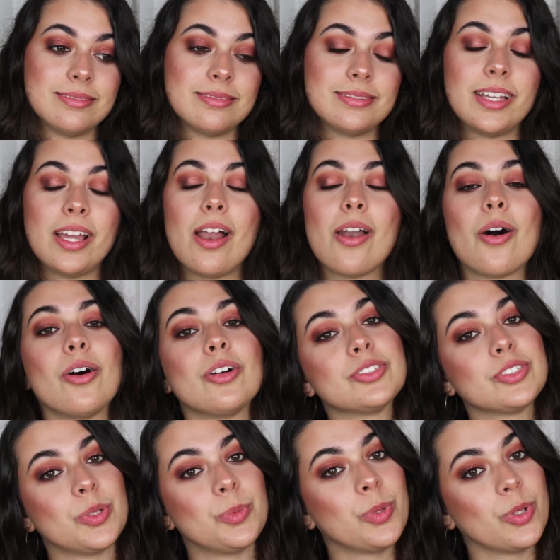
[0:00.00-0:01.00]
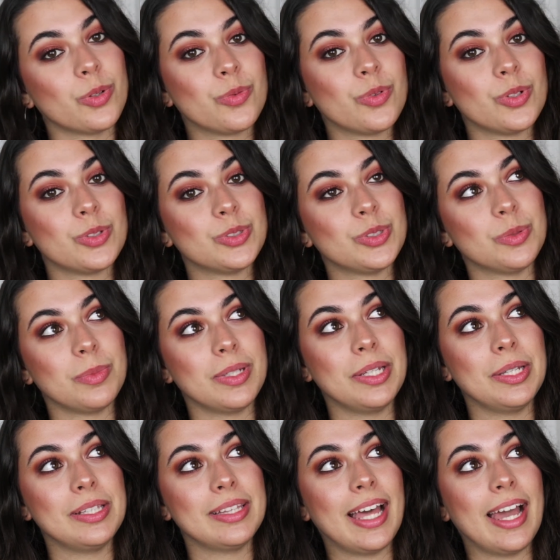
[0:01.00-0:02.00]
They are all so beautiful to
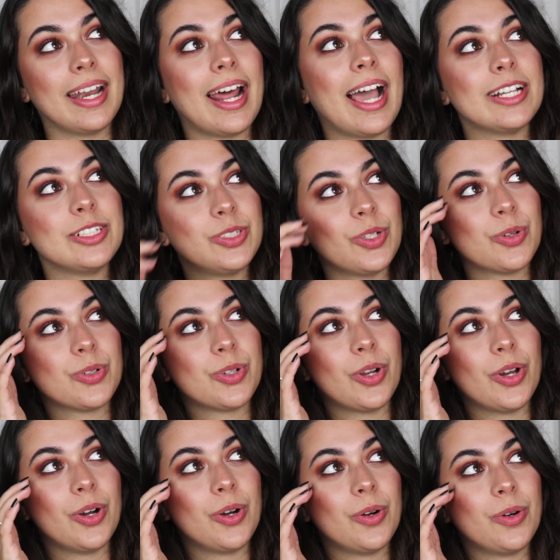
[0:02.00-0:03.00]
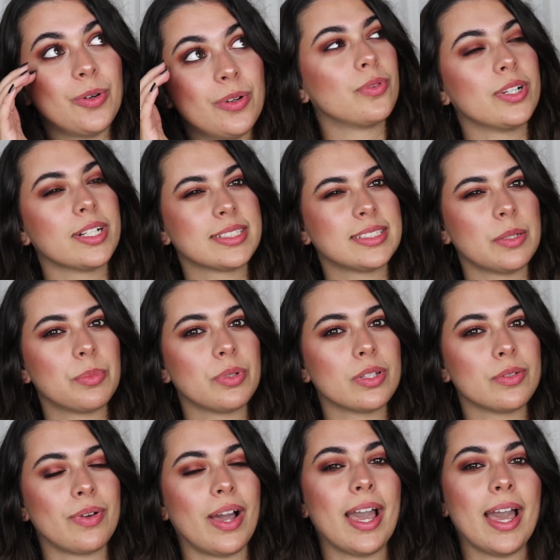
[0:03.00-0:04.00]
me that I don't know. For example,
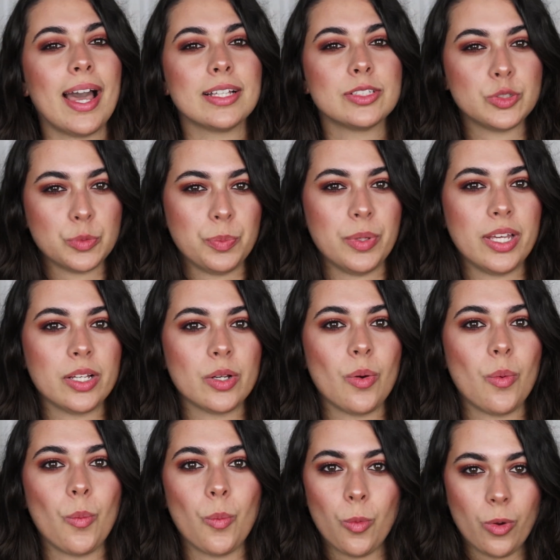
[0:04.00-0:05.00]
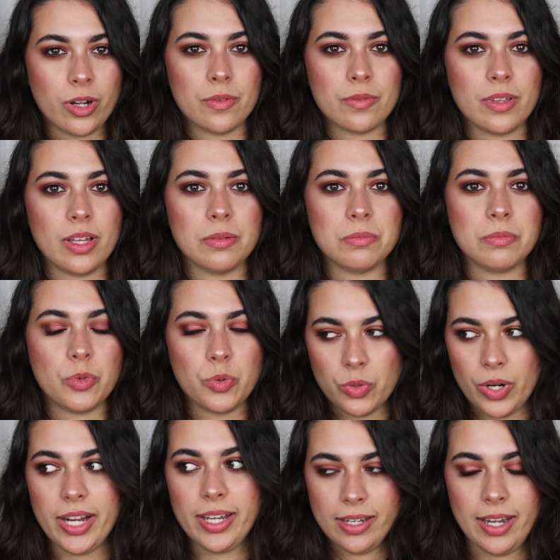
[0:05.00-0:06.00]
if I had to pick one of them
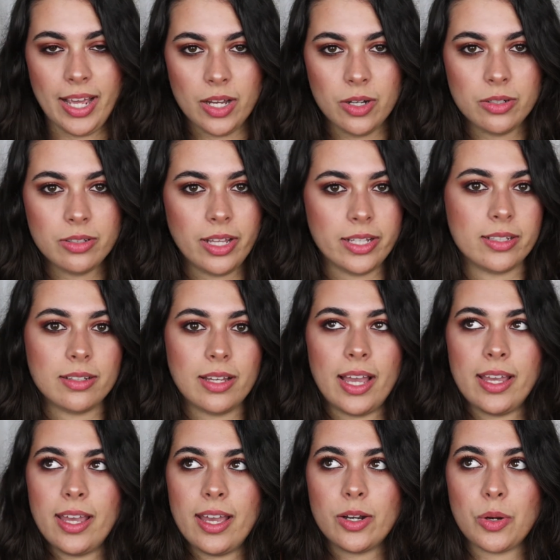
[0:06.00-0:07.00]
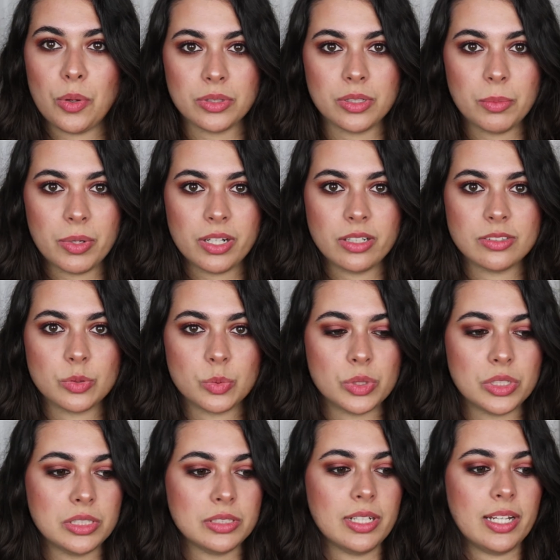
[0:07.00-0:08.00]
right now, like I had all the money in the
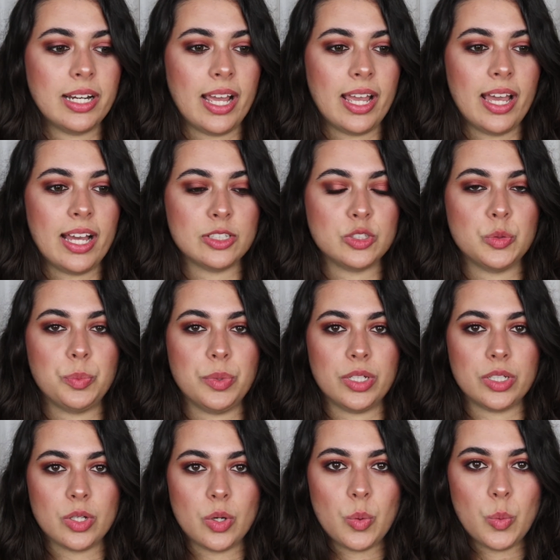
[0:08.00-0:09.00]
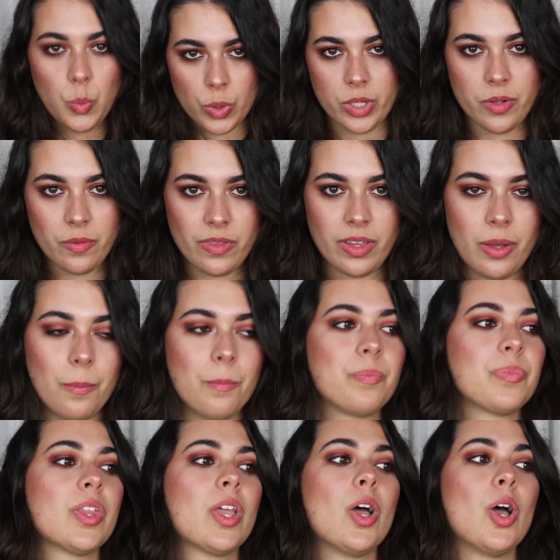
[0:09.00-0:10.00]
world and I had to pick one of them,
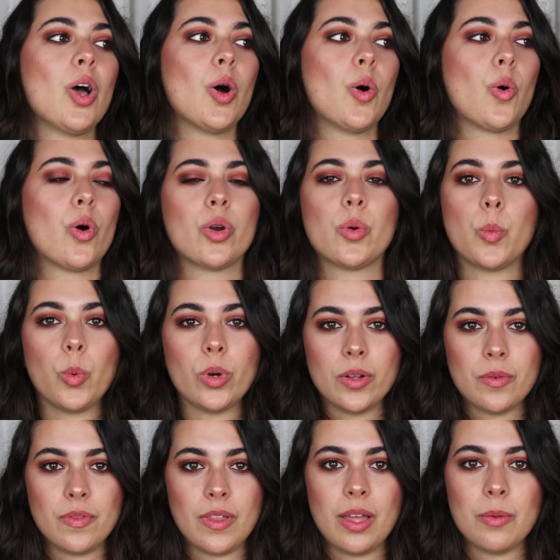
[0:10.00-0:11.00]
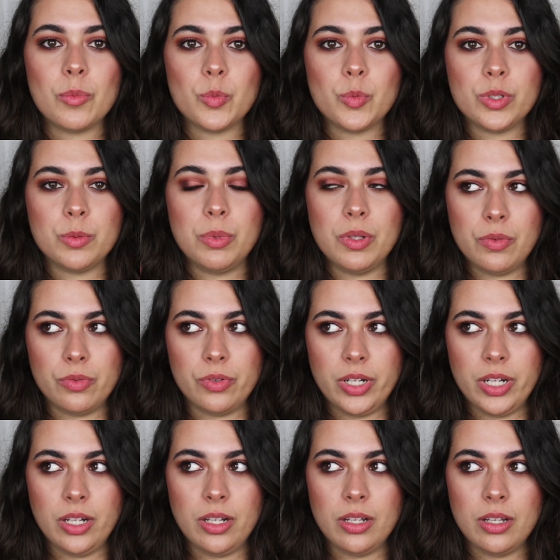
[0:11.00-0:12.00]
or one of them would be
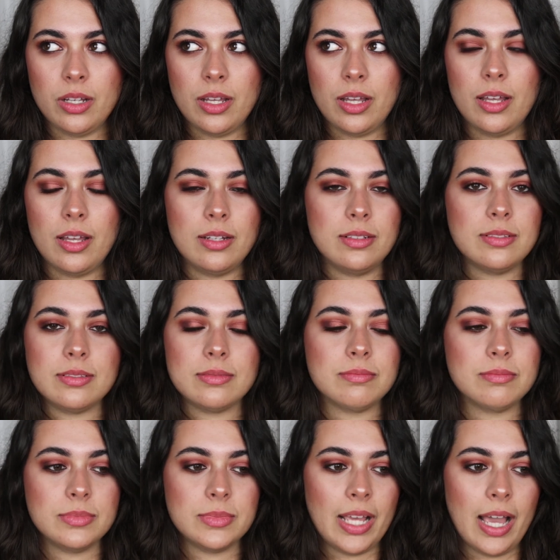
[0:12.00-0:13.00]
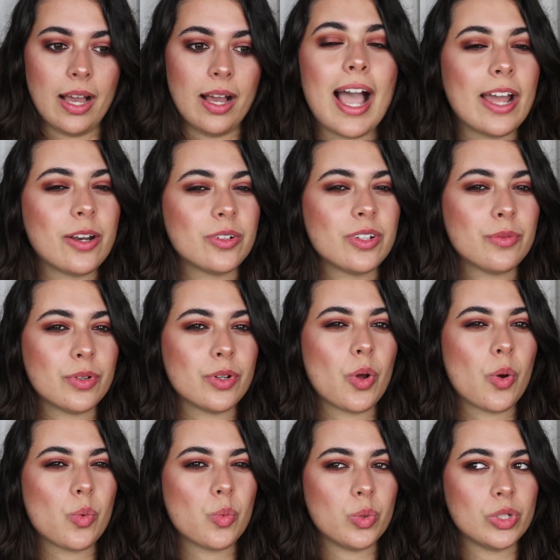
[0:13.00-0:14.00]
free, and yeah, I don't even
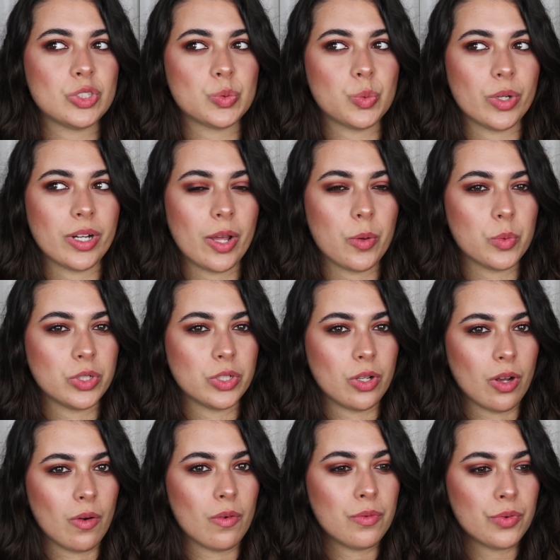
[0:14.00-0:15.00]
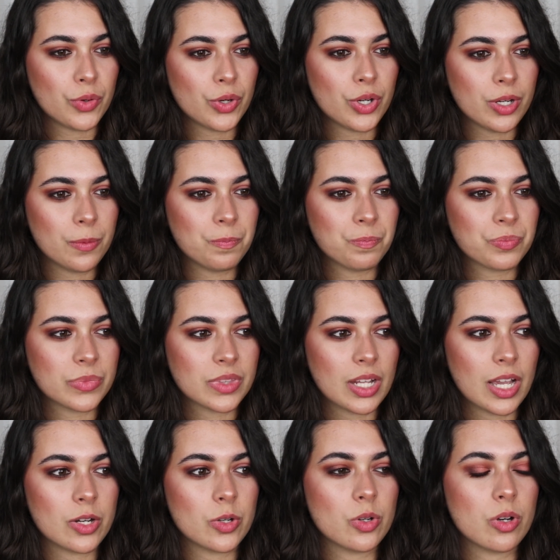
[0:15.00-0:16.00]
know which one I would go for.
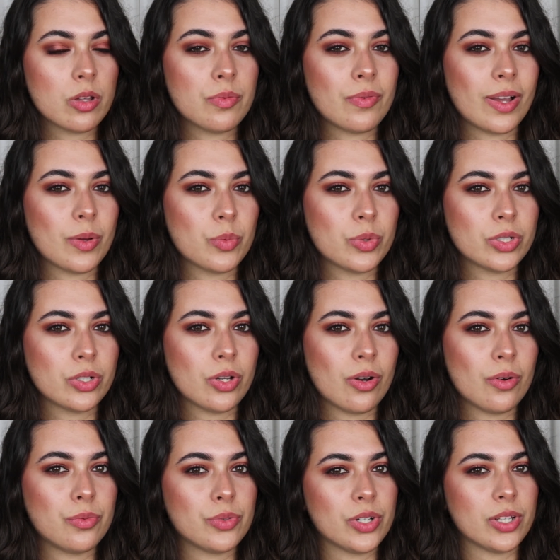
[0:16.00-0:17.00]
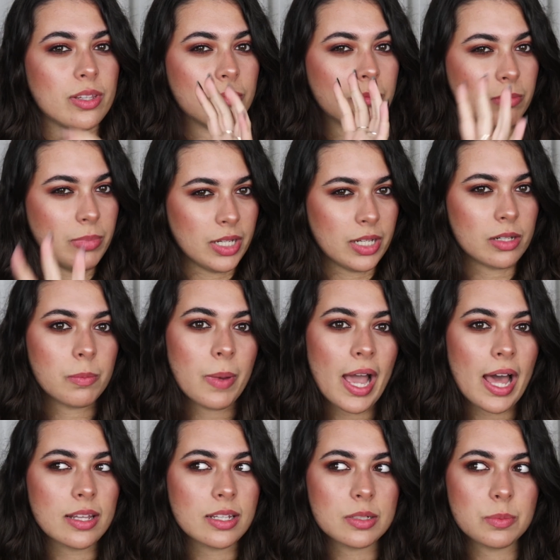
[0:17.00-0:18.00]
I don't know if I would go for the bigger
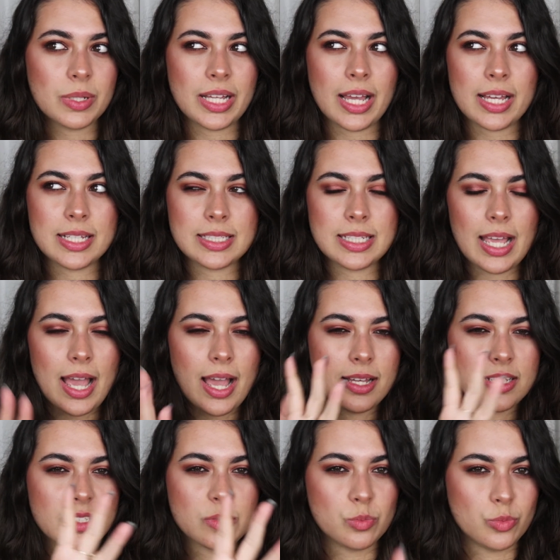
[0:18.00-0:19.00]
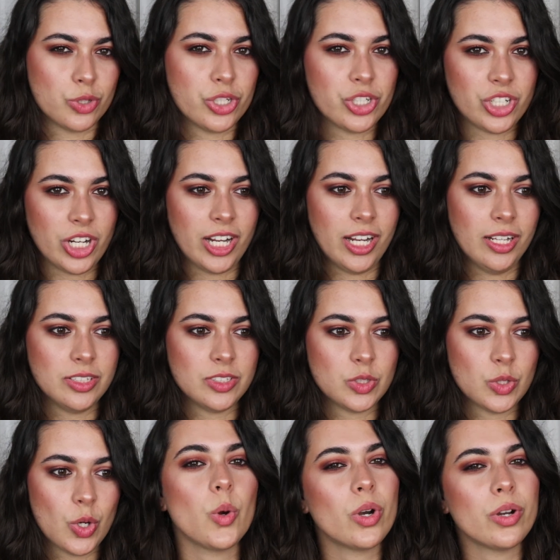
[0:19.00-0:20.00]
palette because it has more
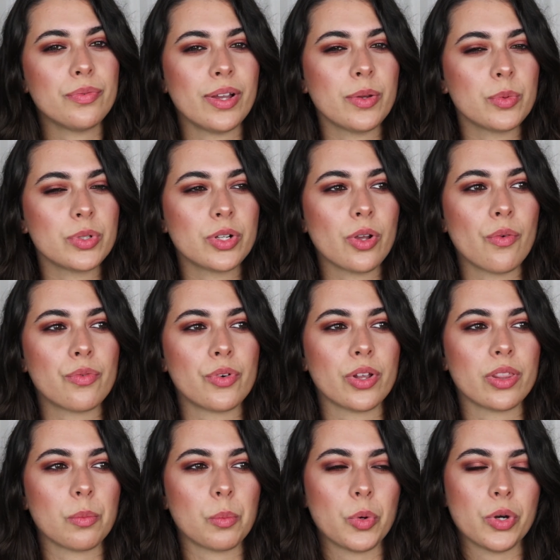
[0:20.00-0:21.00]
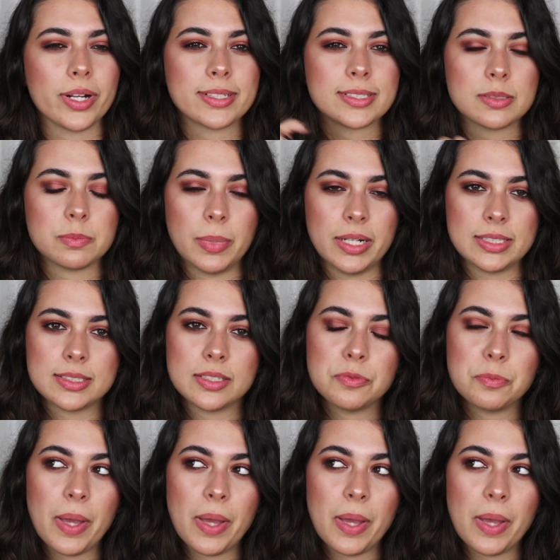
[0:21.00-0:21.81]
shades, or if I would go for the more expensive